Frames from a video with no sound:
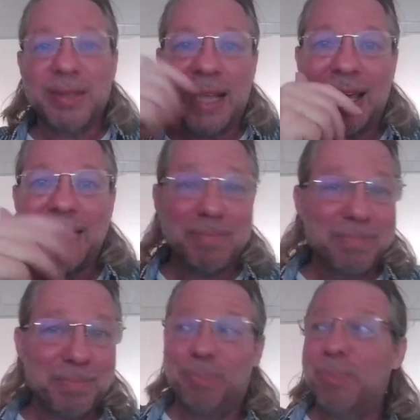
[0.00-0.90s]
They get
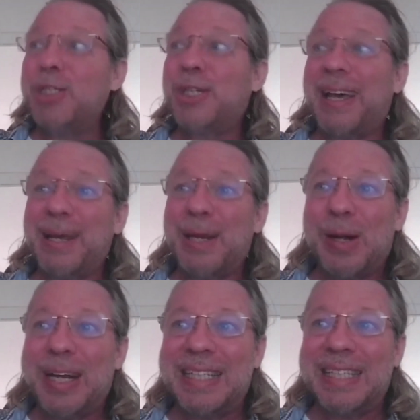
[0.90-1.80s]
much higher
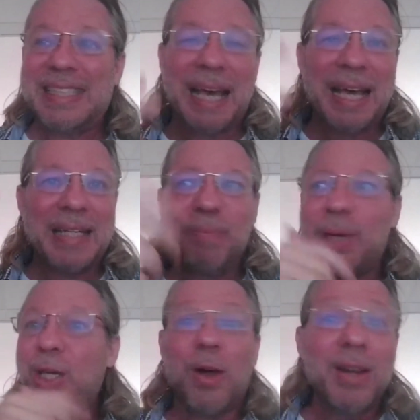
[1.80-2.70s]
grades. And
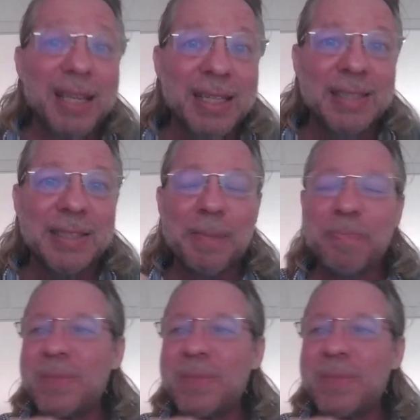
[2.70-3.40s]
my colleagues